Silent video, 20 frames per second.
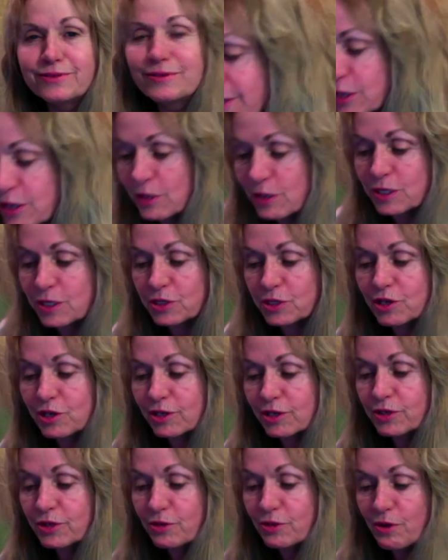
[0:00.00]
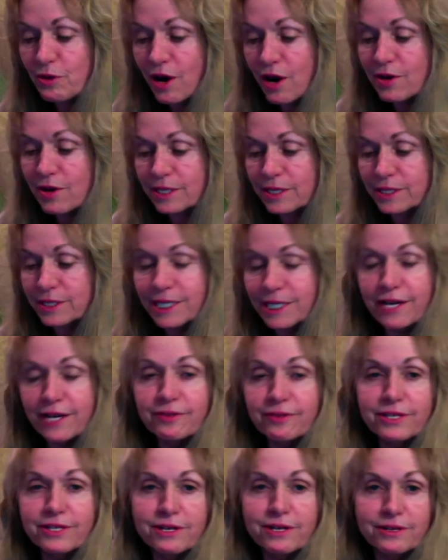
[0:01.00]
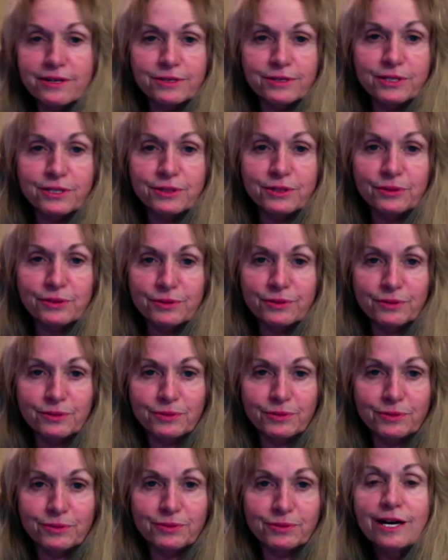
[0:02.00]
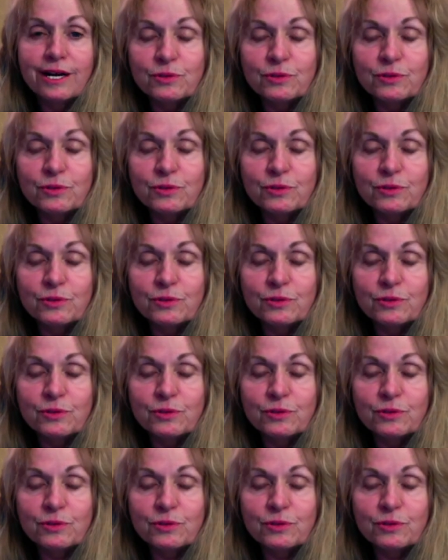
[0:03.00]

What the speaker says: encourage all you artists out there to